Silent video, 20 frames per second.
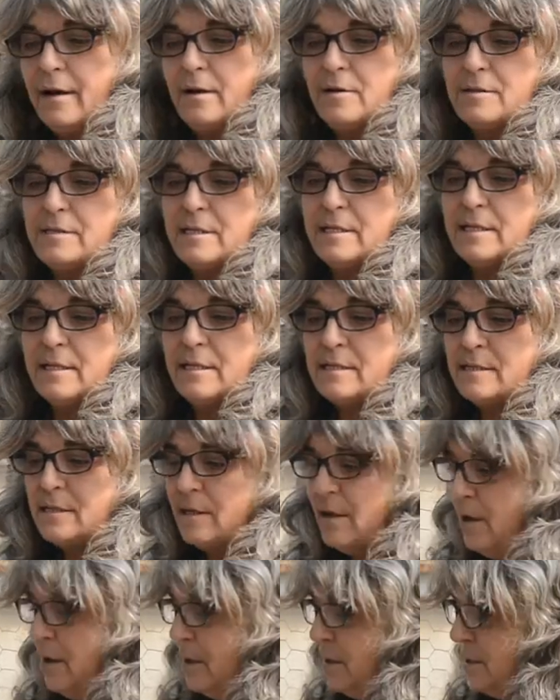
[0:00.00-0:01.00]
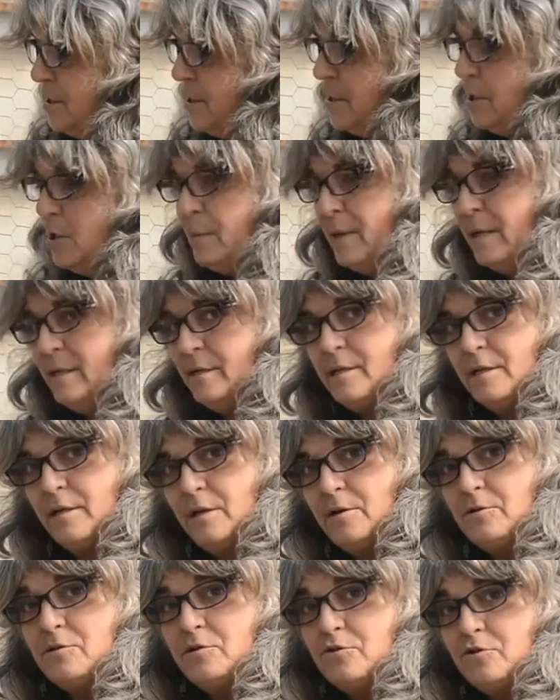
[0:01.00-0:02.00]
it goes into this long tube into
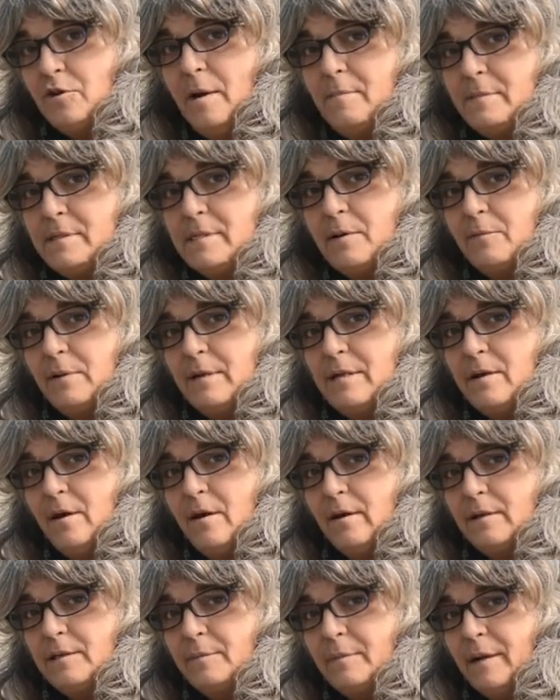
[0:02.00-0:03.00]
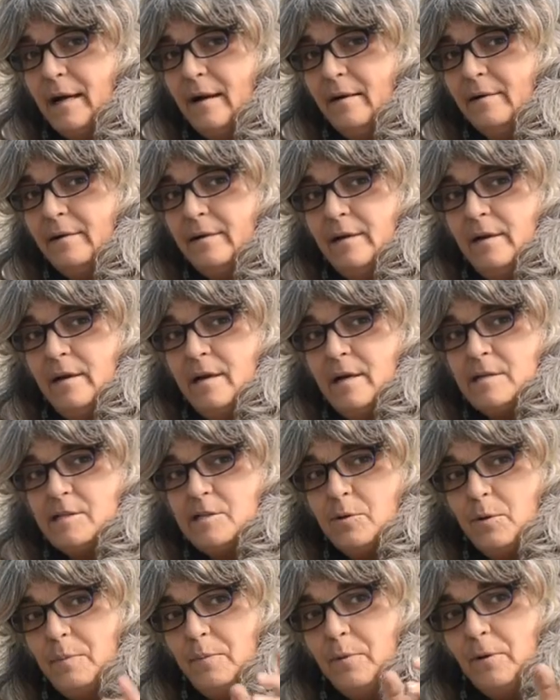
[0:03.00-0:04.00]
those drums that we talked about.
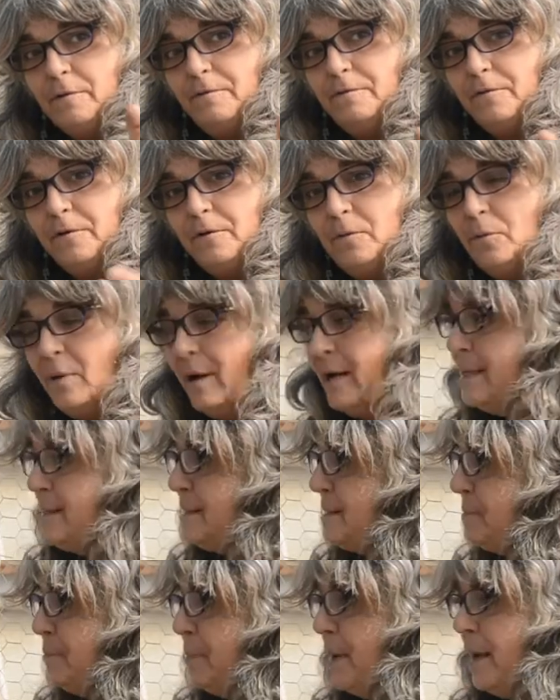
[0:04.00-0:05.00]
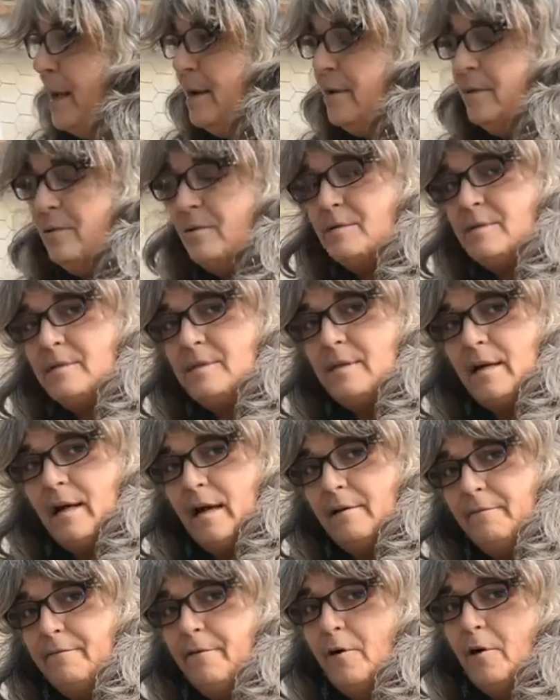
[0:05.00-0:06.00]
So we put food waste, bagels,
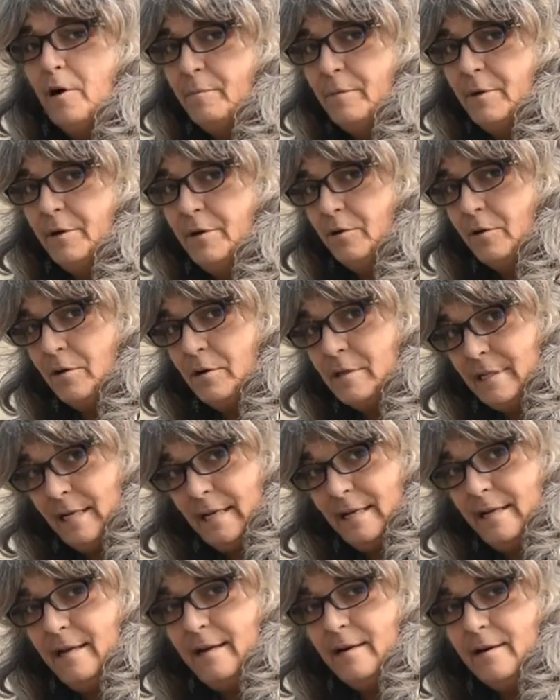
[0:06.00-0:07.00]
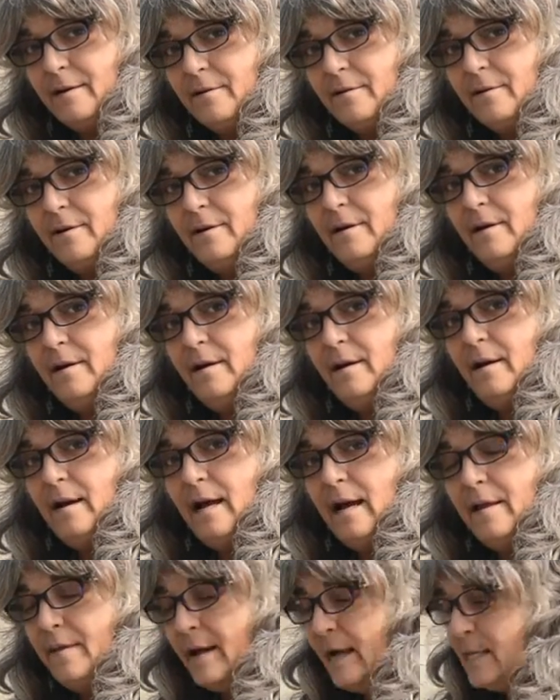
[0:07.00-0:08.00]
and farm manures in here.
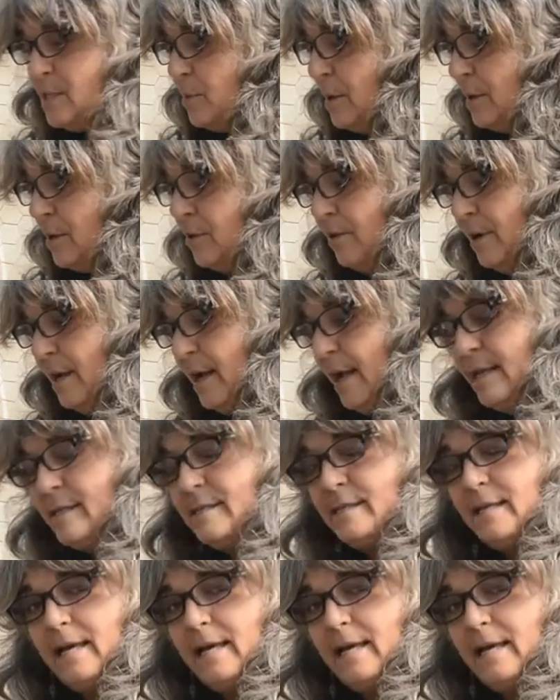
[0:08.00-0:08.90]
And that's what creates